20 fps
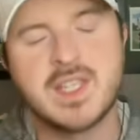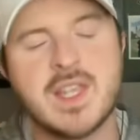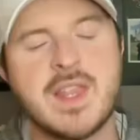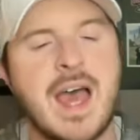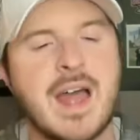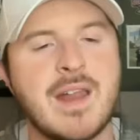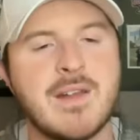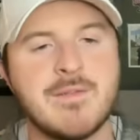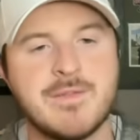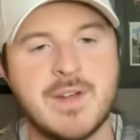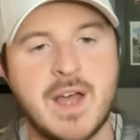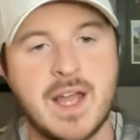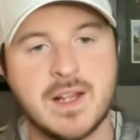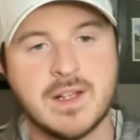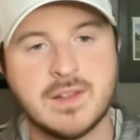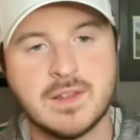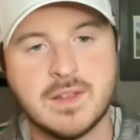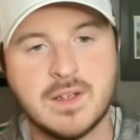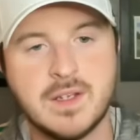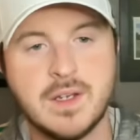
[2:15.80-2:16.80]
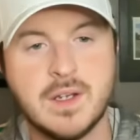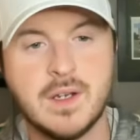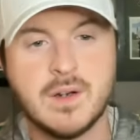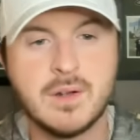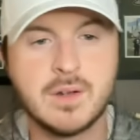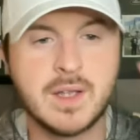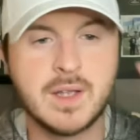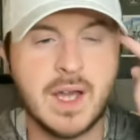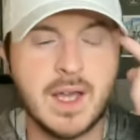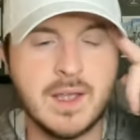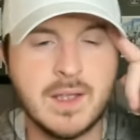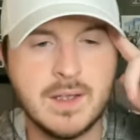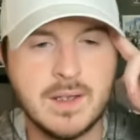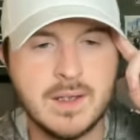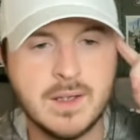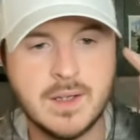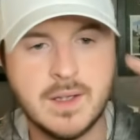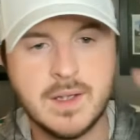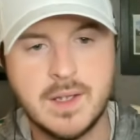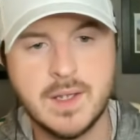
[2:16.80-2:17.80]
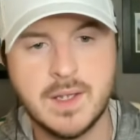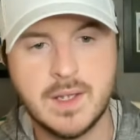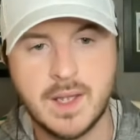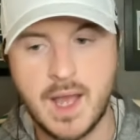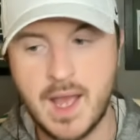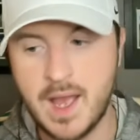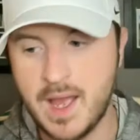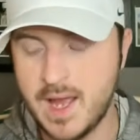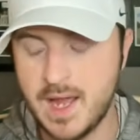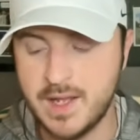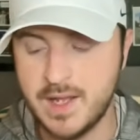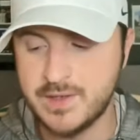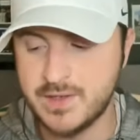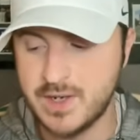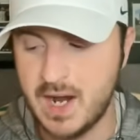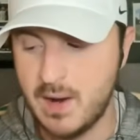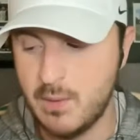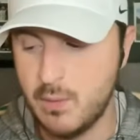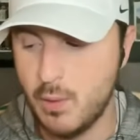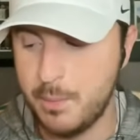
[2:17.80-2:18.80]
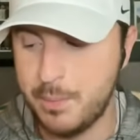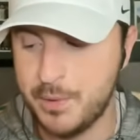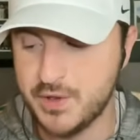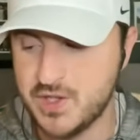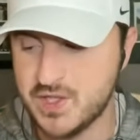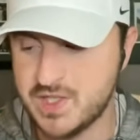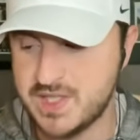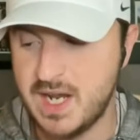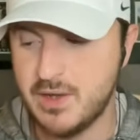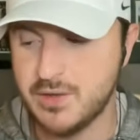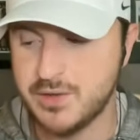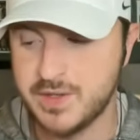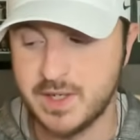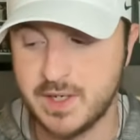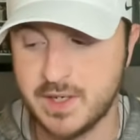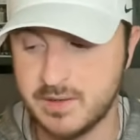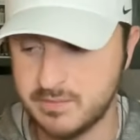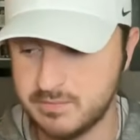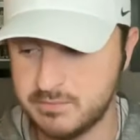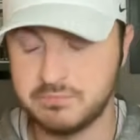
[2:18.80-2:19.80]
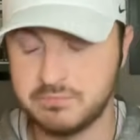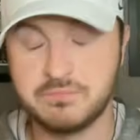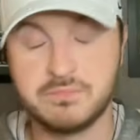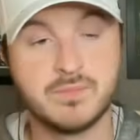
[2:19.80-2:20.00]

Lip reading: to that effect, okay? And I will put this out there.